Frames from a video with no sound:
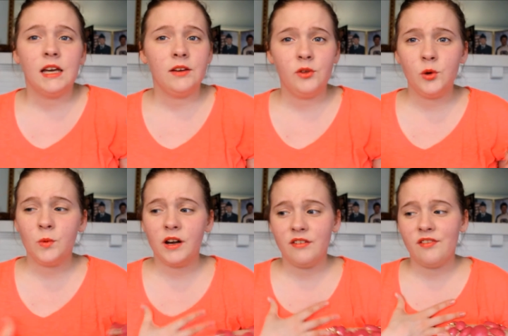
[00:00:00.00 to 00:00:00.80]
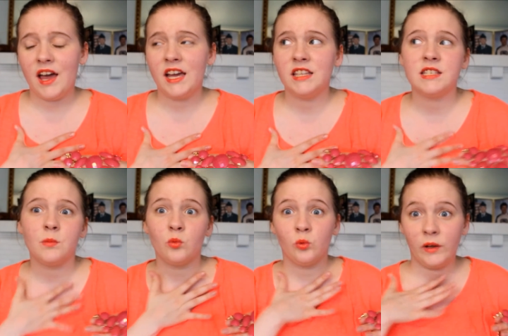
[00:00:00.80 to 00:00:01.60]
If you want to find
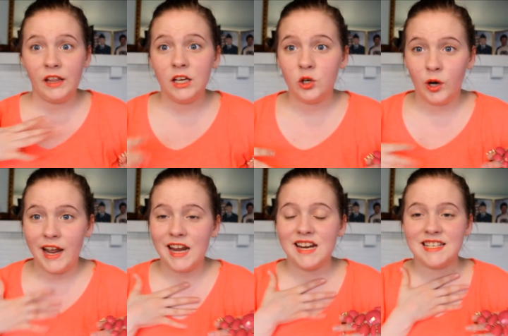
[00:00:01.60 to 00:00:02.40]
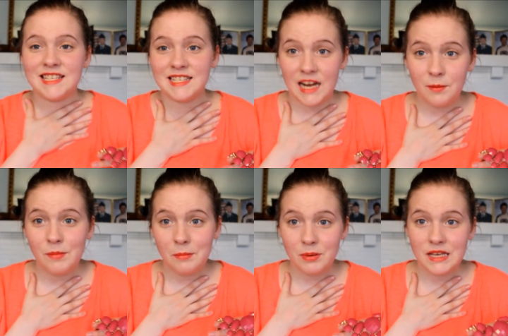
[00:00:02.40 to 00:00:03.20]
some really great
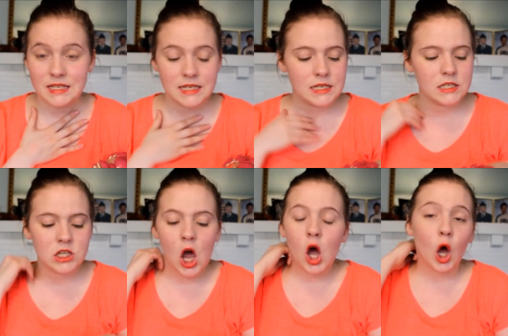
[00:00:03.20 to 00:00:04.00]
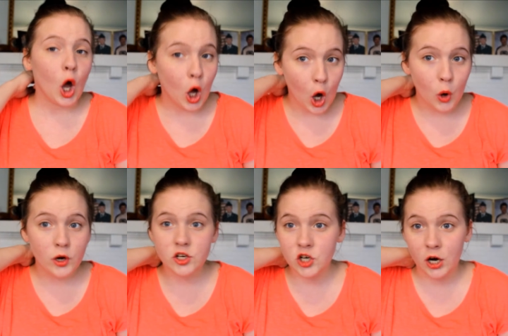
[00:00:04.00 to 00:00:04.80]
statement pieces,
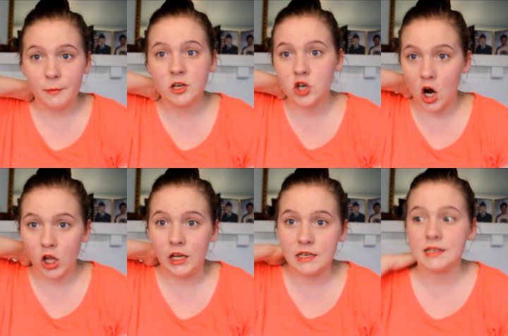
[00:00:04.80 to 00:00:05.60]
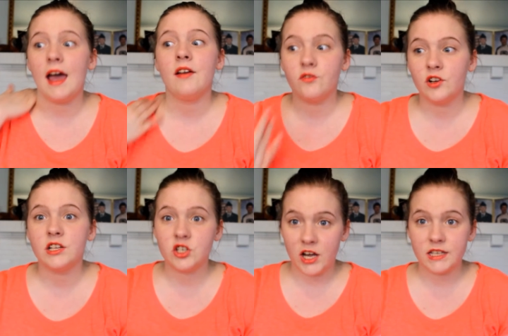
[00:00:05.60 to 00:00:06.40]
go to Charming Charlie's and
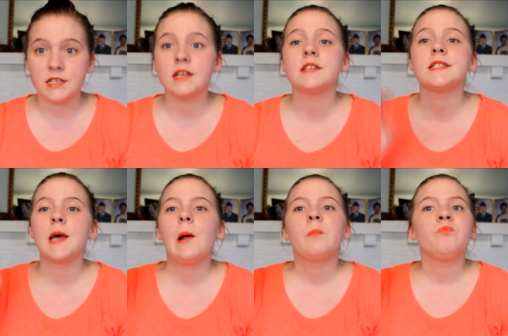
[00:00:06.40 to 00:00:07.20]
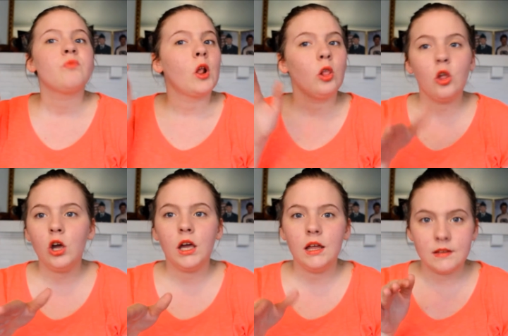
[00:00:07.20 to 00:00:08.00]
Francesca's.
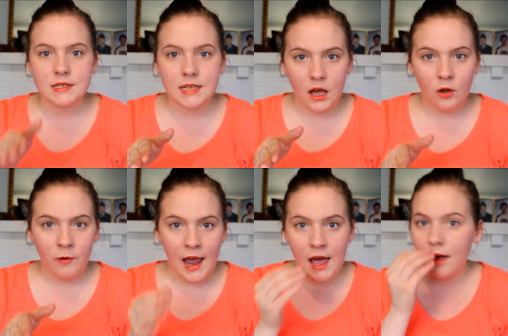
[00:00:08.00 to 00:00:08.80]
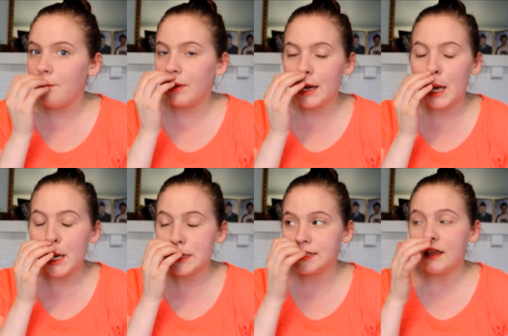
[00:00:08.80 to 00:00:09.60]
Look in the sale rack
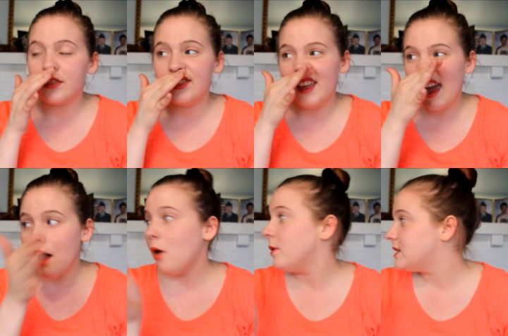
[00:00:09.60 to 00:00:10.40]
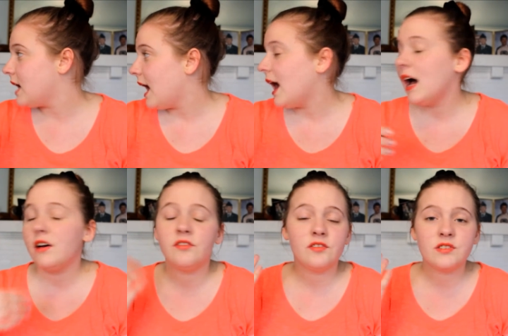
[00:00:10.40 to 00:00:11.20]
because they always
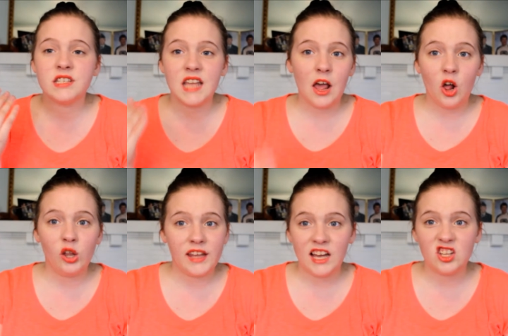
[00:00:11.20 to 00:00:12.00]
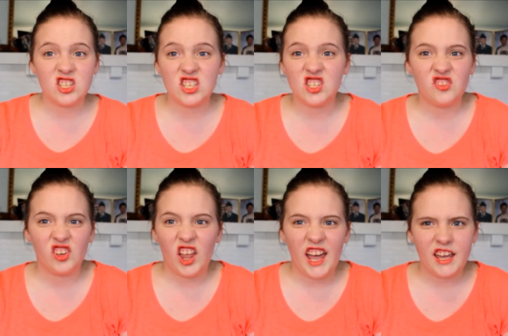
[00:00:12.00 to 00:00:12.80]
have sale necklaces
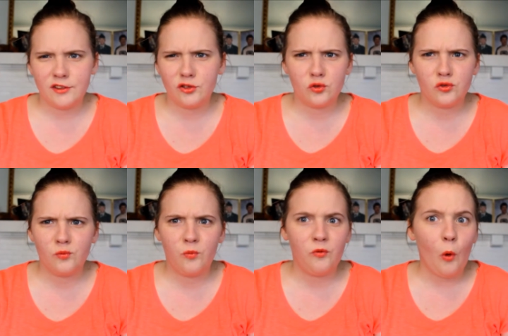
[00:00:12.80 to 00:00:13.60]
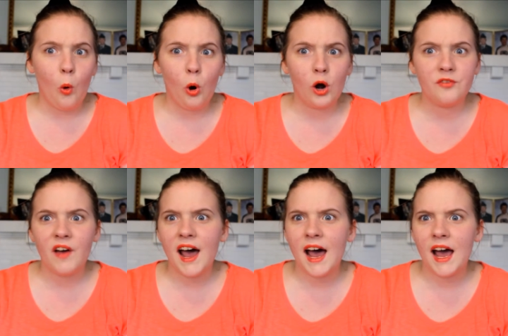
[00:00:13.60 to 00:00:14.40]
for like four,
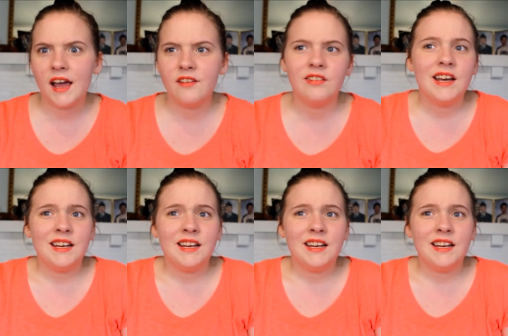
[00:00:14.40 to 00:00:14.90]
five,